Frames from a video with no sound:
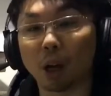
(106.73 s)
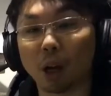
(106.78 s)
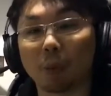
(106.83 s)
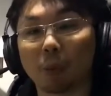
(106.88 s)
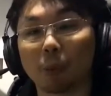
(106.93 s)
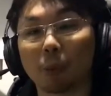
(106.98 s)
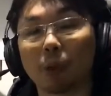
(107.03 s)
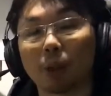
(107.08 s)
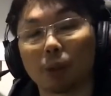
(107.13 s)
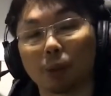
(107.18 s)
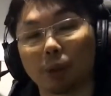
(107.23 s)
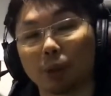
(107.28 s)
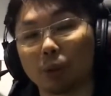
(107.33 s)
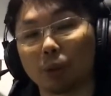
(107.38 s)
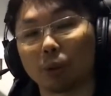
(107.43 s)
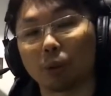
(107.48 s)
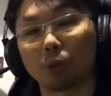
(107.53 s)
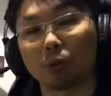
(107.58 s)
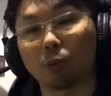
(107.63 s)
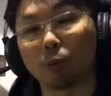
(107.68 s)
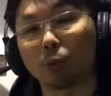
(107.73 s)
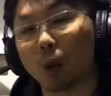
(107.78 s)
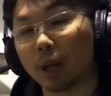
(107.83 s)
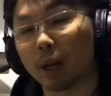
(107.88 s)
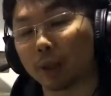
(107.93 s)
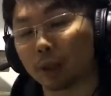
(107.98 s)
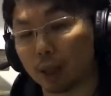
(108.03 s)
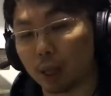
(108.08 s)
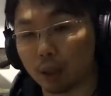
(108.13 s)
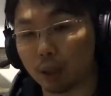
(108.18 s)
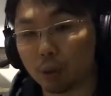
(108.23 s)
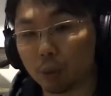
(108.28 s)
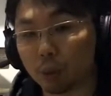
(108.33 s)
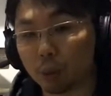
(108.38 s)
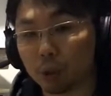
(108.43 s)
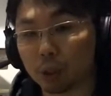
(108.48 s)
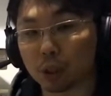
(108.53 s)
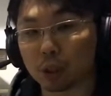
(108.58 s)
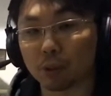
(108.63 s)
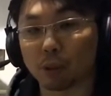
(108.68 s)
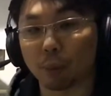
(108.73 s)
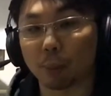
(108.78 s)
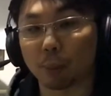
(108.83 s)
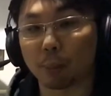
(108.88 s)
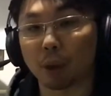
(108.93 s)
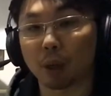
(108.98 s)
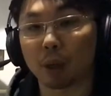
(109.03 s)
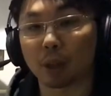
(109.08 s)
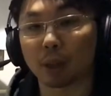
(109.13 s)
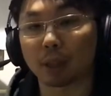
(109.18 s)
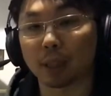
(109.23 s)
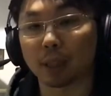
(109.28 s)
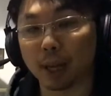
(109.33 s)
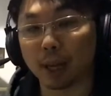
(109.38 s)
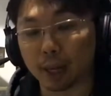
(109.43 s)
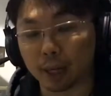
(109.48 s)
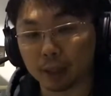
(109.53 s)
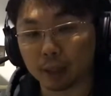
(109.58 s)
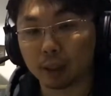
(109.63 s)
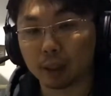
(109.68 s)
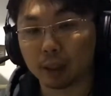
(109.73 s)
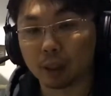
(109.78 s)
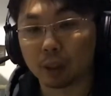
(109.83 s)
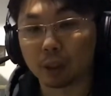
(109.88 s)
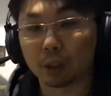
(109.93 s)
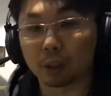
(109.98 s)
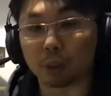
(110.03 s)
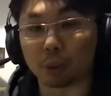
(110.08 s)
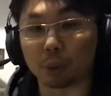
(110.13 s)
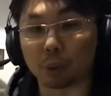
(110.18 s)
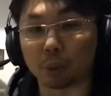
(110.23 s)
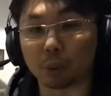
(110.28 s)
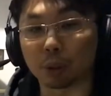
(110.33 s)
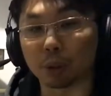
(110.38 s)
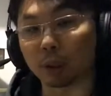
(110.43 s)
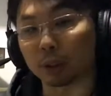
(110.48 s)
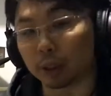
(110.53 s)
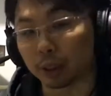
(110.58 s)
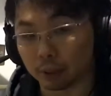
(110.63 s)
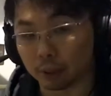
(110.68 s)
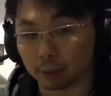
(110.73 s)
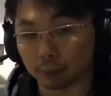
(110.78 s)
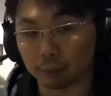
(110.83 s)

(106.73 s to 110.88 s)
We are doing groove one now, which is from bar 9 to 13.